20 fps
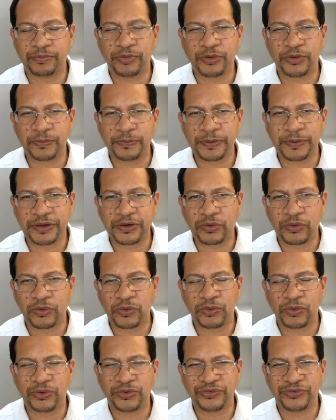but
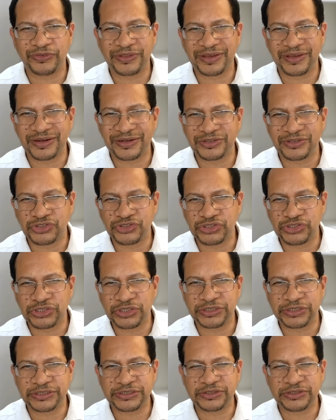because they are
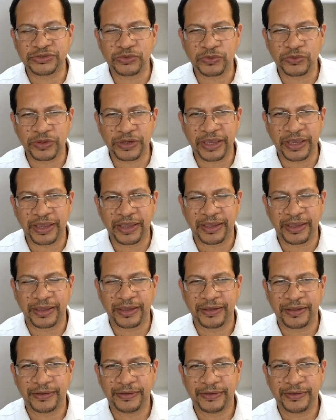just okay,